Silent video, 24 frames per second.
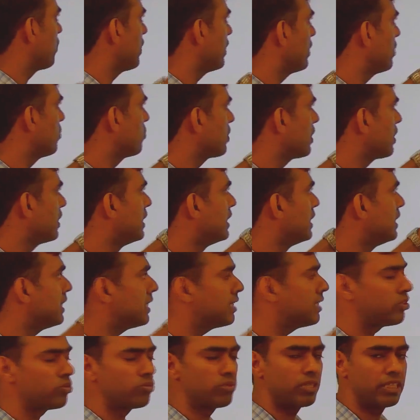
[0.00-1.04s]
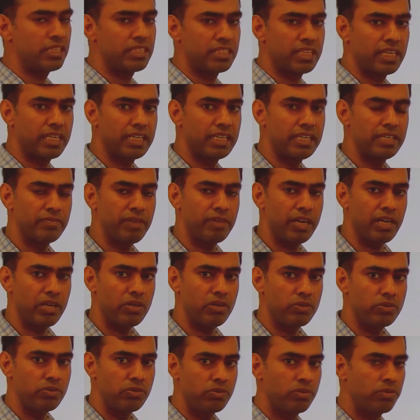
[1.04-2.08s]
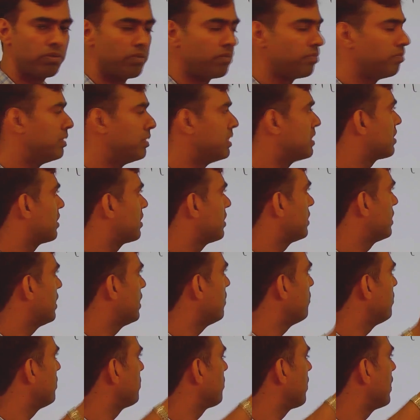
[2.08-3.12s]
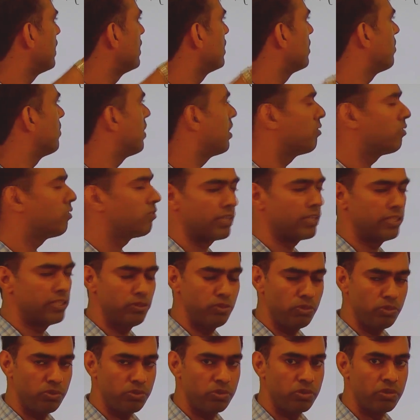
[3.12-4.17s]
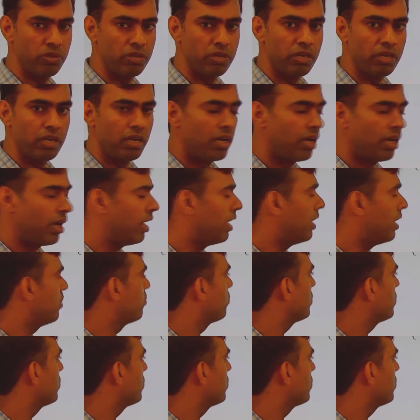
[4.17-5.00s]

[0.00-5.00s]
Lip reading: out a near to the starting value, means then we find the value of a u, and once